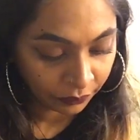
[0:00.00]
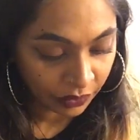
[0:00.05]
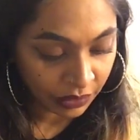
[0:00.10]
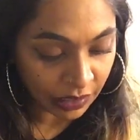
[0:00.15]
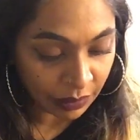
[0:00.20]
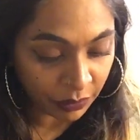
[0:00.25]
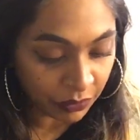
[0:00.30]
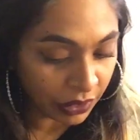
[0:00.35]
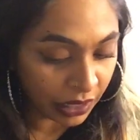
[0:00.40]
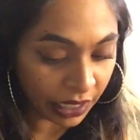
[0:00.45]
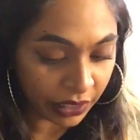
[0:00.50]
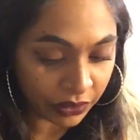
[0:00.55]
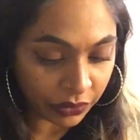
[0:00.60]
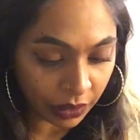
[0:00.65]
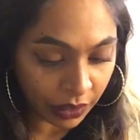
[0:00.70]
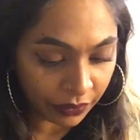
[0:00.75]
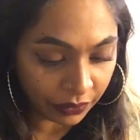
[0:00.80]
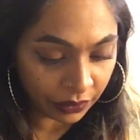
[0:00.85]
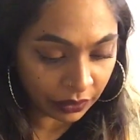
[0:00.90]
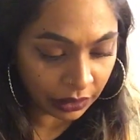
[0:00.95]
Some of you guys are
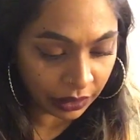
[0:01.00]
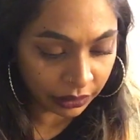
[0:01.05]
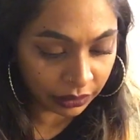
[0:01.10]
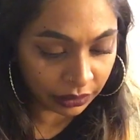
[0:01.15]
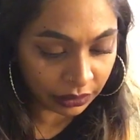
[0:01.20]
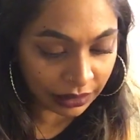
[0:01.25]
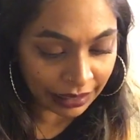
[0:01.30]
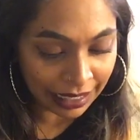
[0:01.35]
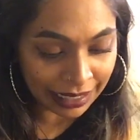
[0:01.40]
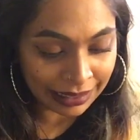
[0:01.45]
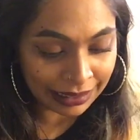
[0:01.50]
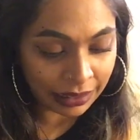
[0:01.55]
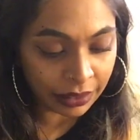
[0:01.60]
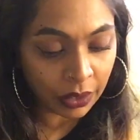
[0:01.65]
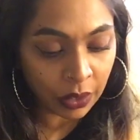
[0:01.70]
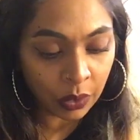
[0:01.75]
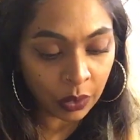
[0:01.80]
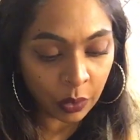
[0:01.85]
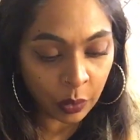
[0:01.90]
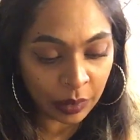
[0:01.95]
out there like, they're like, I sit
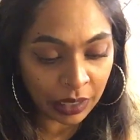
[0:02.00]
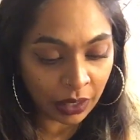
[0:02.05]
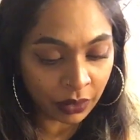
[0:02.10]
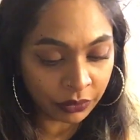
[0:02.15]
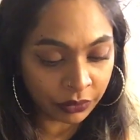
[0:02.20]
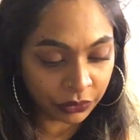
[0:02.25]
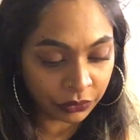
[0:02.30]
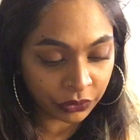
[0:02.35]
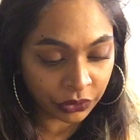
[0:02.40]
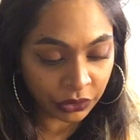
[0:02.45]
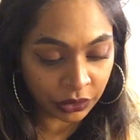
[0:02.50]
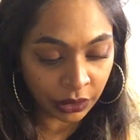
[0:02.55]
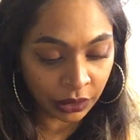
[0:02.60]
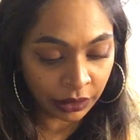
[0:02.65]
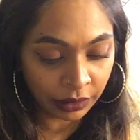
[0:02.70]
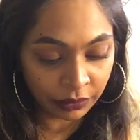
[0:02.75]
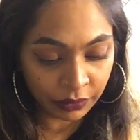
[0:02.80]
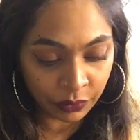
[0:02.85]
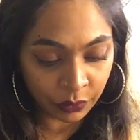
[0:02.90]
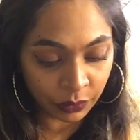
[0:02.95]
home and I don't do shit,
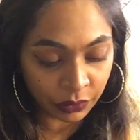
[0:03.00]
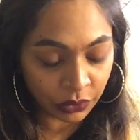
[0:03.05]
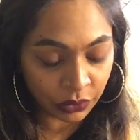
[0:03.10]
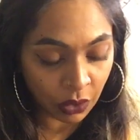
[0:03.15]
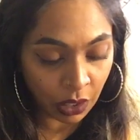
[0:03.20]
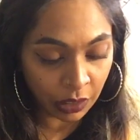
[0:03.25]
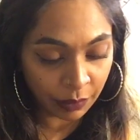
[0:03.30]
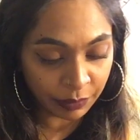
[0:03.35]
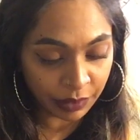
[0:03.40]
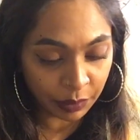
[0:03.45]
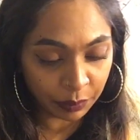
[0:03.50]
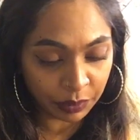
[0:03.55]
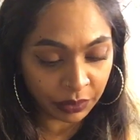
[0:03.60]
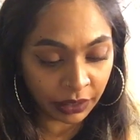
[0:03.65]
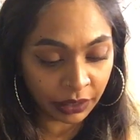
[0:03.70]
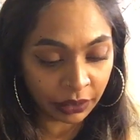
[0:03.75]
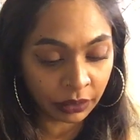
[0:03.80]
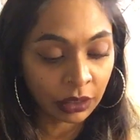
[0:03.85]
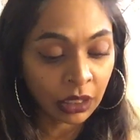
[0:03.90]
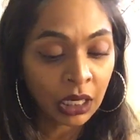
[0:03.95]
and this one's calling me a
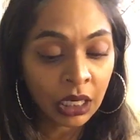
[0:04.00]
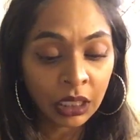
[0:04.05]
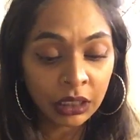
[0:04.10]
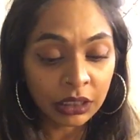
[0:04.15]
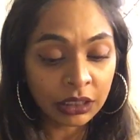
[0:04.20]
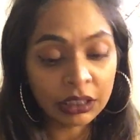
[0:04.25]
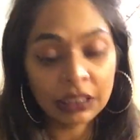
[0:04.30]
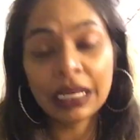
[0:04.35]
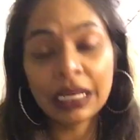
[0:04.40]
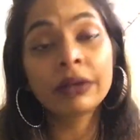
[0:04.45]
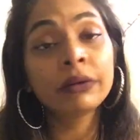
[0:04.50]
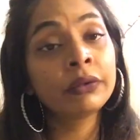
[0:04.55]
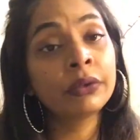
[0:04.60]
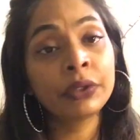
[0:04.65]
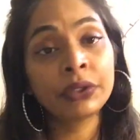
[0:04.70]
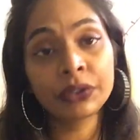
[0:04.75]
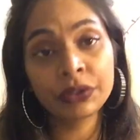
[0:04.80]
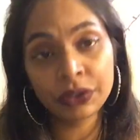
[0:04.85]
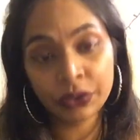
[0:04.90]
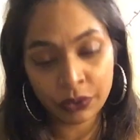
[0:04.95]
player. Listen, I don't know
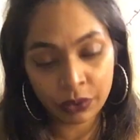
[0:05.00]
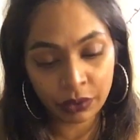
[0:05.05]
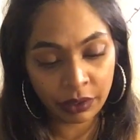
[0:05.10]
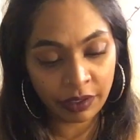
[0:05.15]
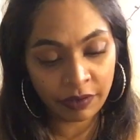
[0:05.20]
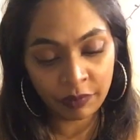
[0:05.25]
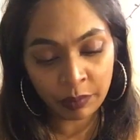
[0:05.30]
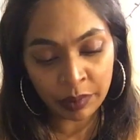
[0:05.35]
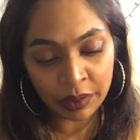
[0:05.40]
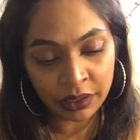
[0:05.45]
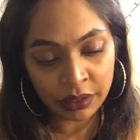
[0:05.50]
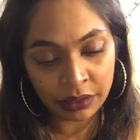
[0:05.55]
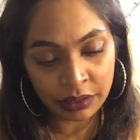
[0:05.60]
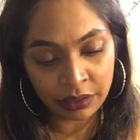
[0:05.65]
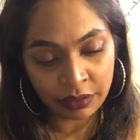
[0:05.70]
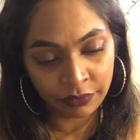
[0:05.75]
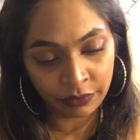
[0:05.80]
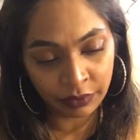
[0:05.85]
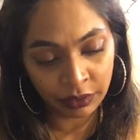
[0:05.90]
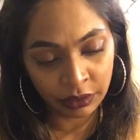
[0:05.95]
your story. Everybody's
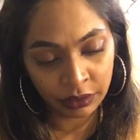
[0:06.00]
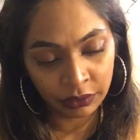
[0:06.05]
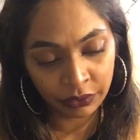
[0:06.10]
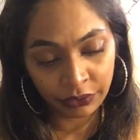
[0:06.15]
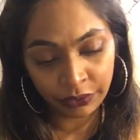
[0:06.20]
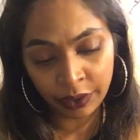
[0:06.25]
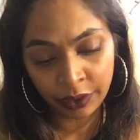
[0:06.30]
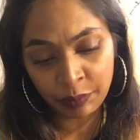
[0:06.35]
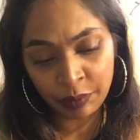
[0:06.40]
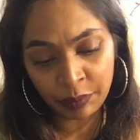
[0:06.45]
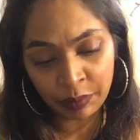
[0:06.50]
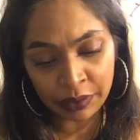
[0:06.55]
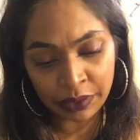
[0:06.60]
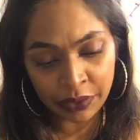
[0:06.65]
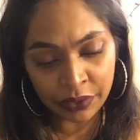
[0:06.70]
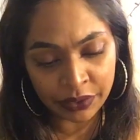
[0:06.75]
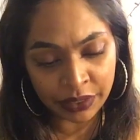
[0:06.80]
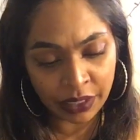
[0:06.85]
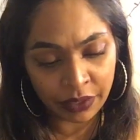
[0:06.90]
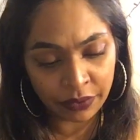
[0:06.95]
different. There could be
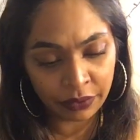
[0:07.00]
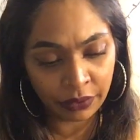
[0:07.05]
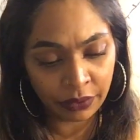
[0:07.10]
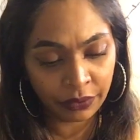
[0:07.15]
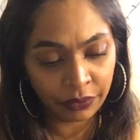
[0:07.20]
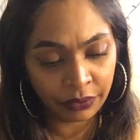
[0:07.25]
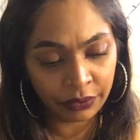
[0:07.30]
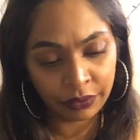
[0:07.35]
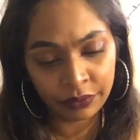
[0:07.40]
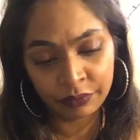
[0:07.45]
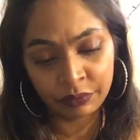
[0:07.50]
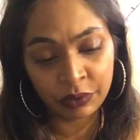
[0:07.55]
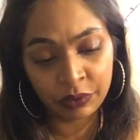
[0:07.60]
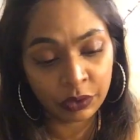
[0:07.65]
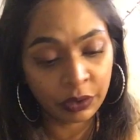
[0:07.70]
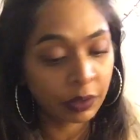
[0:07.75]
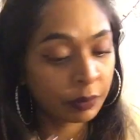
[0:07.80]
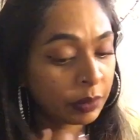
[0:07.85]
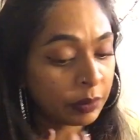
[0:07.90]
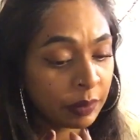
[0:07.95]
players out there. There
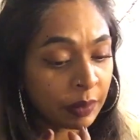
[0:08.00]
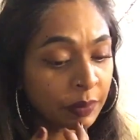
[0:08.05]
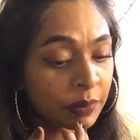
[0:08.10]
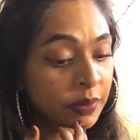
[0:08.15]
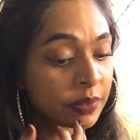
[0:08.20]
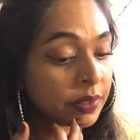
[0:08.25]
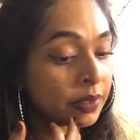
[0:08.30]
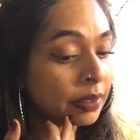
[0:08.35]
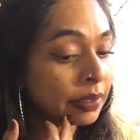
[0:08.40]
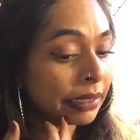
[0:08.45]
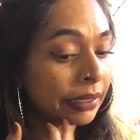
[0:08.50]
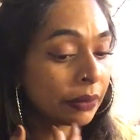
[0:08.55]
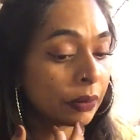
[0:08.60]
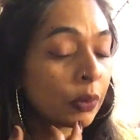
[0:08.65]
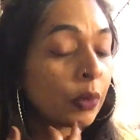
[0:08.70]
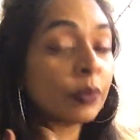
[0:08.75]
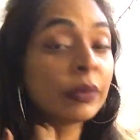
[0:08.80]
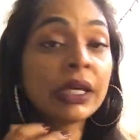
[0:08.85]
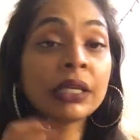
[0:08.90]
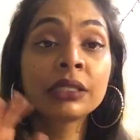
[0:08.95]
could be people sitting at
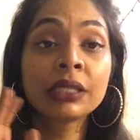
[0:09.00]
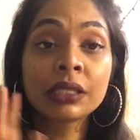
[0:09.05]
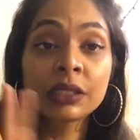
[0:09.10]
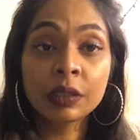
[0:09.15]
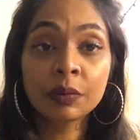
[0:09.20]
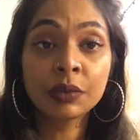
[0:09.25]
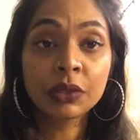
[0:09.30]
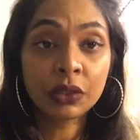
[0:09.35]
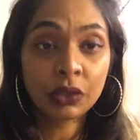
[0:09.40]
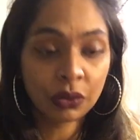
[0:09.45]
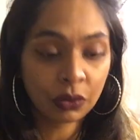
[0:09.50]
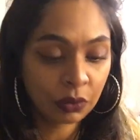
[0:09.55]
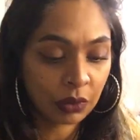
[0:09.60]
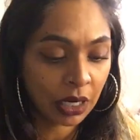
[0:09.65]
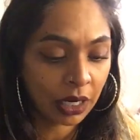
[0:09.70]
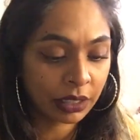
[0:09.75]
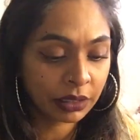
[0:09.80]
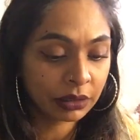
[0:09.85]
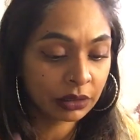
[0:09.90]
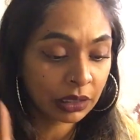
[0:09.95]
home. That's up to you
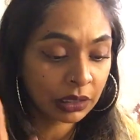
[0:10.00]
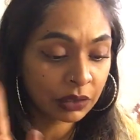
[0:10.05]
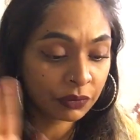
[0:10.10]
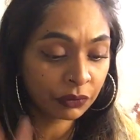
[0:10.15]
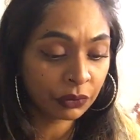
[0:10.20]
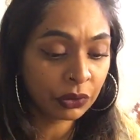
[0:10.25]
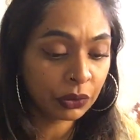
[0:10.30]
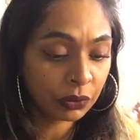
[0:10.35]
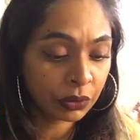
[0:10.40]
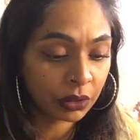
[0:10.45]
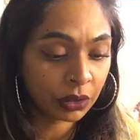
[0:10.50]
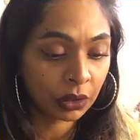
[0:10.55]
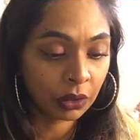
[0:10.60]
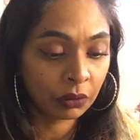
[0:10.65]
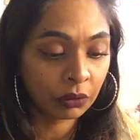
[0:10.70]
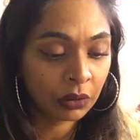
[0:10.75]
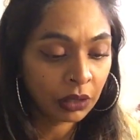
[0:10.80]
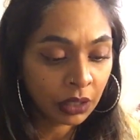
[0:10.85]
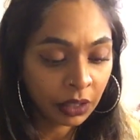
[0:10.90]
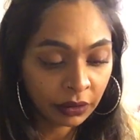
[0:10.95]
guys. That's for you to know.
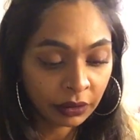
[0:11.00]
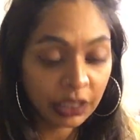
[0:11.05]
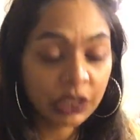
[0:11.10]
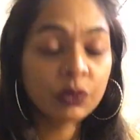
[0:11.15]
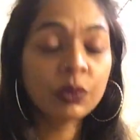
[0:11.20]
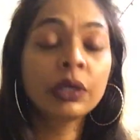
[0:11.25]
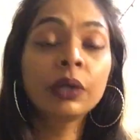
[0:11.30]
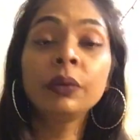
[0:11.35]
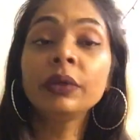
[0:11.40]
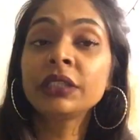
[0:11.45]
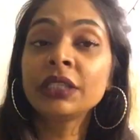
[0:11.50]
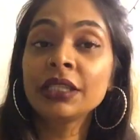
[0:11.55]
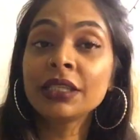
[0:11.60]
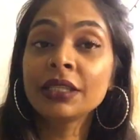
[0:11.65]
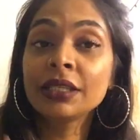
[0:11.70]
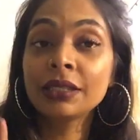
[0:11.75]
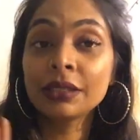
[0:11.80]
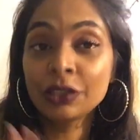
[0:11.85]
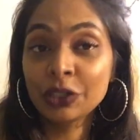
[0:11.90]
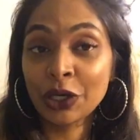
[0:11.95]
That's why I always say this
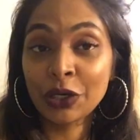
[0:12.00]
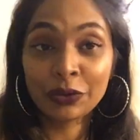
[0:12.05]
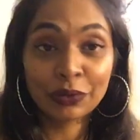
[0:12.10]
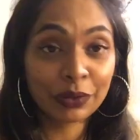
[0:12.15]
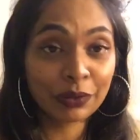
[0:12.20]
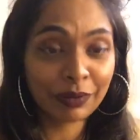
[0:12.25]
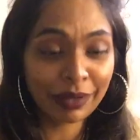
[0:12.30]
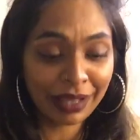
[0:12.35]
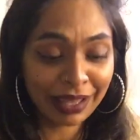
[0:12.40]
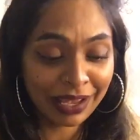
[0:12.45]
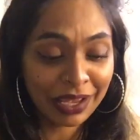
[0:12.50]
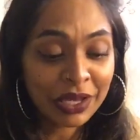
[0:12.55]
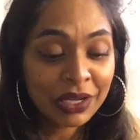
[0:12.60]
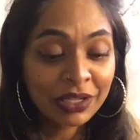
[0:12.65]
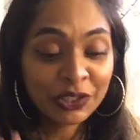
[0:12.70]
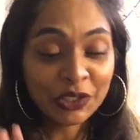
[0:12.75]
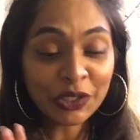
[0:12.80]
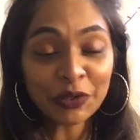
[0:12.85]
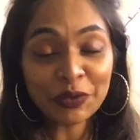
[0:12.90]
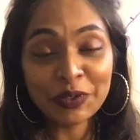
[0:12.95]
is a
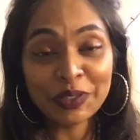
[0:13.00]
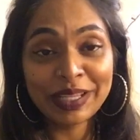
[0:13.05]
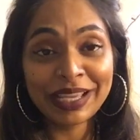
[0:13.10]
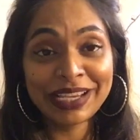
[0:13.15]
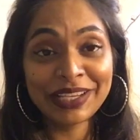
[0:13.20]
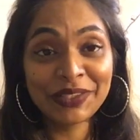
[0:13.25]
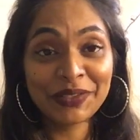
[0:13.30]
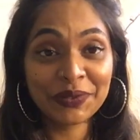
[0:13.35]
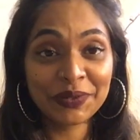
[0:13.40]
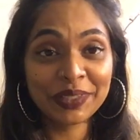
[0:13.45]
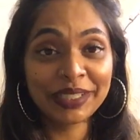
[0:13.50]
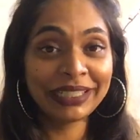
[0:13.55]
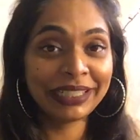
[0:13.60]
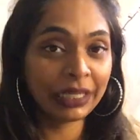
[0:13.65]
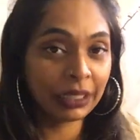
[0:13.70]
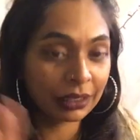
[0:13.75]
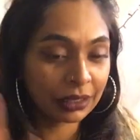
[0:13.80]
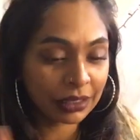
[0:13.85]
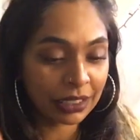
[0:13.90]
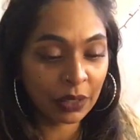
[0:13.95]
generalized
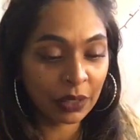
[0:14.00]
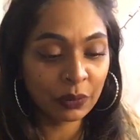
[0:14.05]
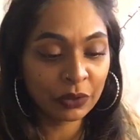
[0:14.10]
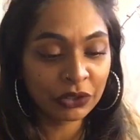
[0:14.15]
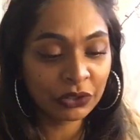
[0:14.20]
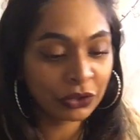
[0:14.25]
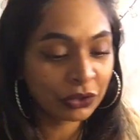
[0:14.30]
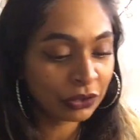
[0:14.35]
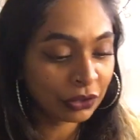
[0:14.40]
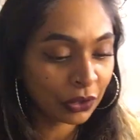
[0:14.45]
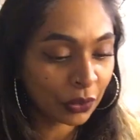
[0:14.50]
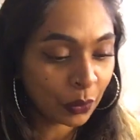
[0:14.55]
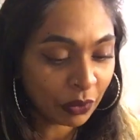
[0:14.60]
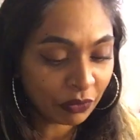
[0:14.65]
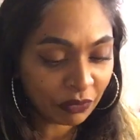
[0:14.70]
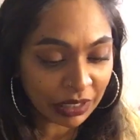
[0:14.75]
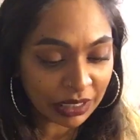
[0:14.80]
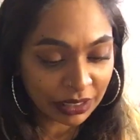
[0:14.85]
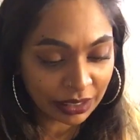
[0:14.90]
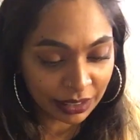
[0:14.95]
reading. Take what
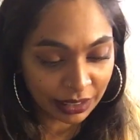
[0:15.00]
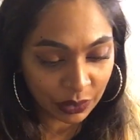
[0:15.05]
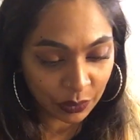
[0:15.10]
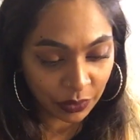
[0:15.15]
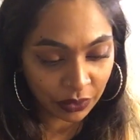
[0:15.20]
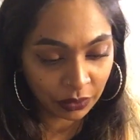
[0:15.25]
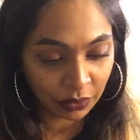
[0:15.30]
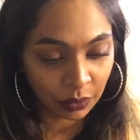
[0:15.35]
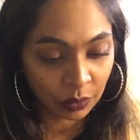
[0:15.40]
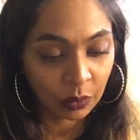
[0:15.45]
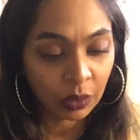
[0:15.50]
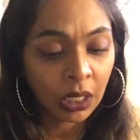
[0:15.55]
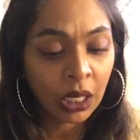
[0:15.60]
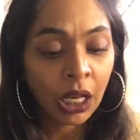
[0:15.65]
resonates with you.